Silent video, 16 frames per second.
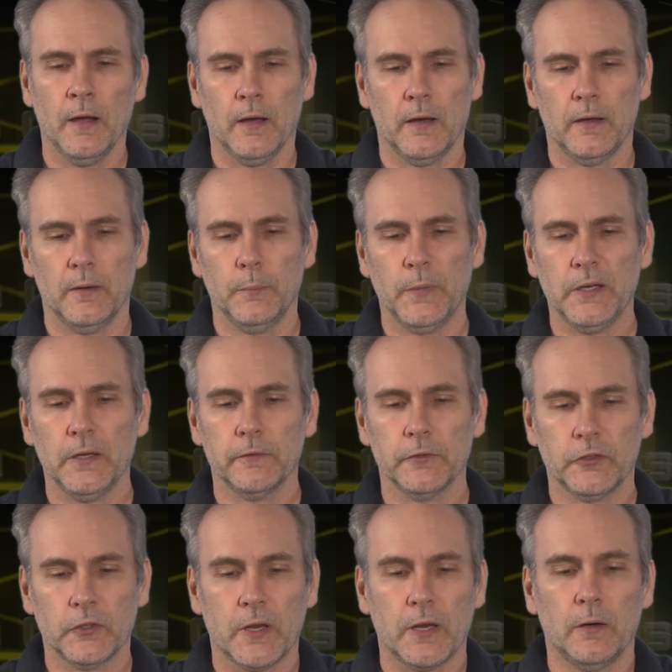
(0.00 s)
Uh, many of
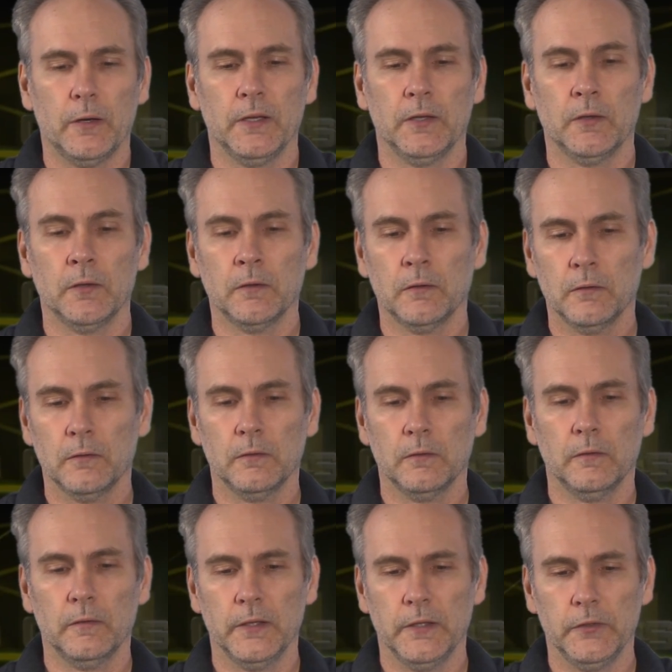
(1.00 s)
us are carrying
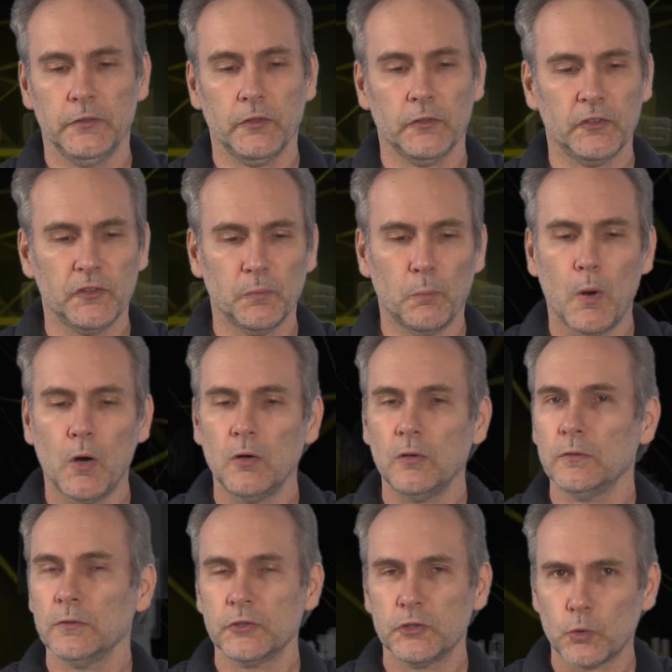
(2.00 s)
these
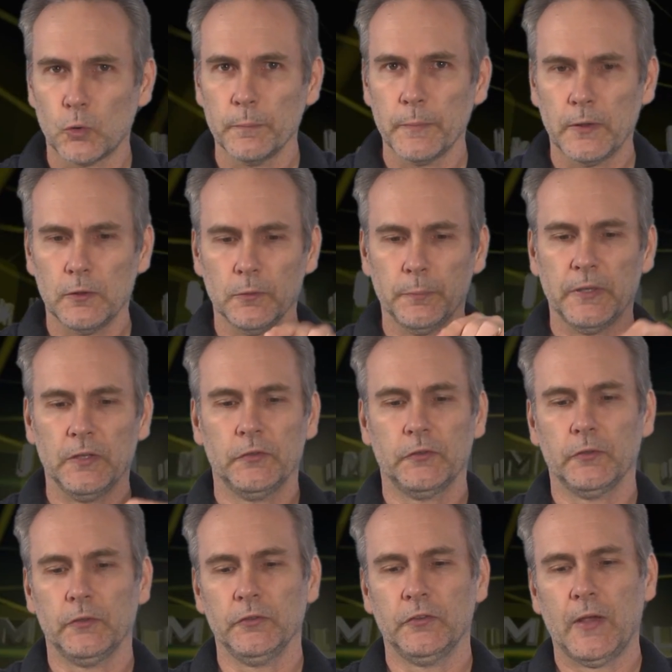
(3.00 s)
small short barrel
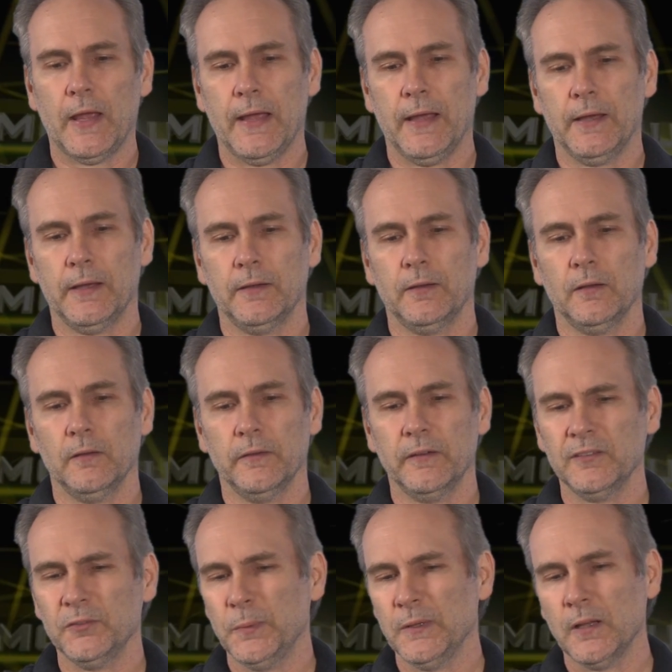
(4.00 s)
pistols and
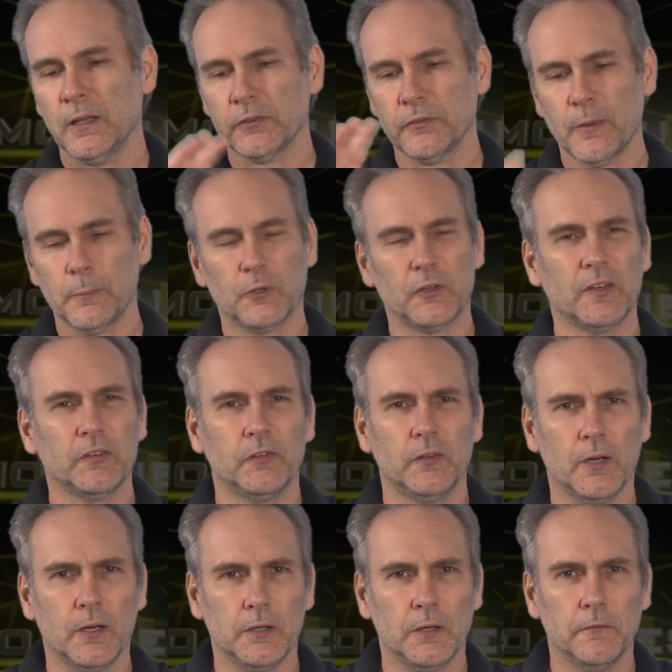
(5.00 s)
there's been lots of ammo tests
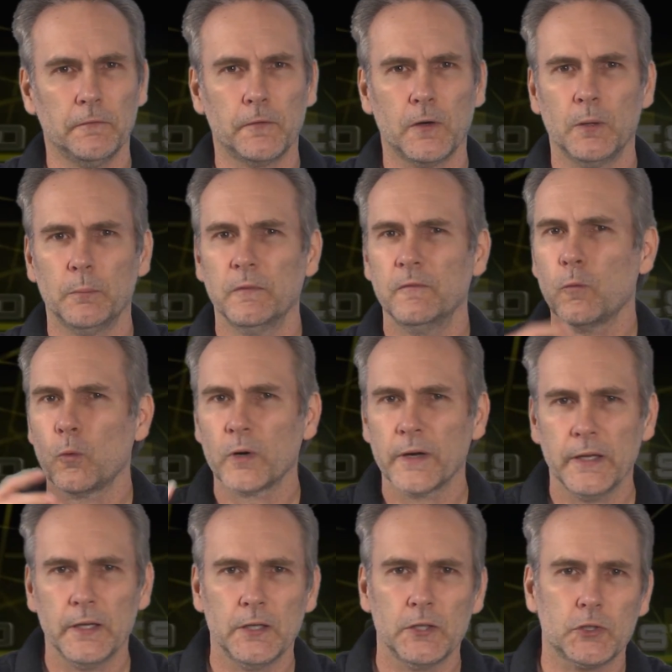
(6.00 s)
done from
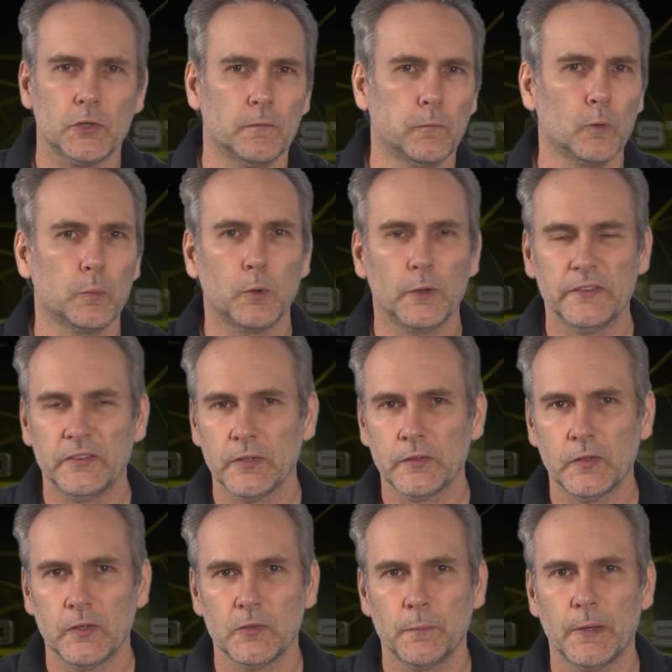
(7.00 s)
4 inch or
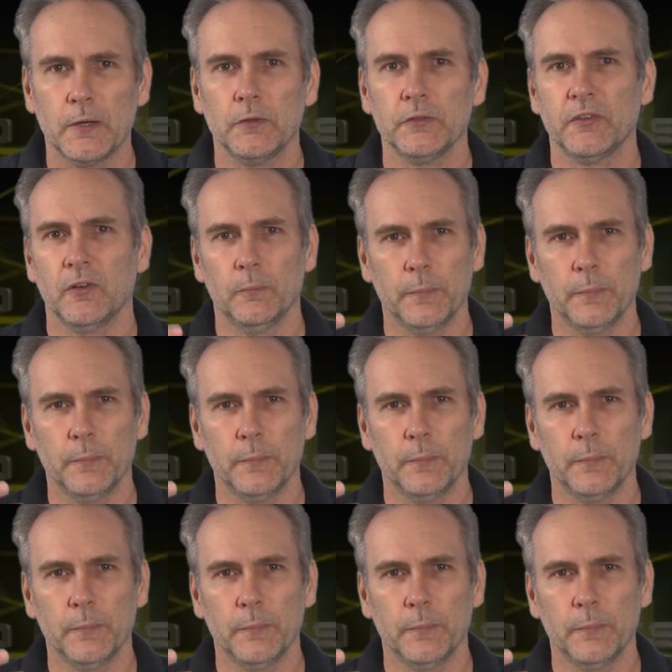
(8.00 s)
4.6 inch barrels,